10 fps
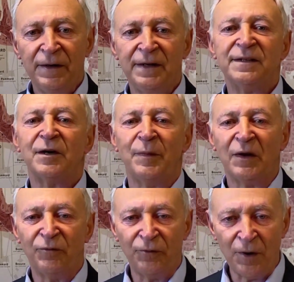is
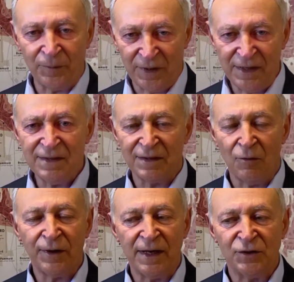coming from this
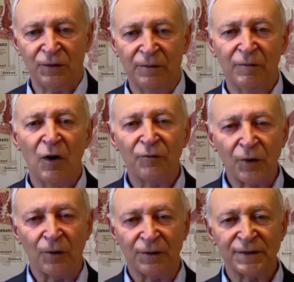location,
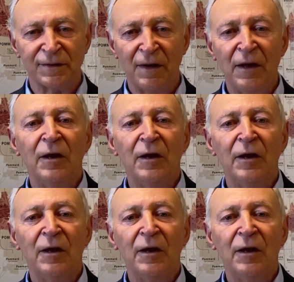of course.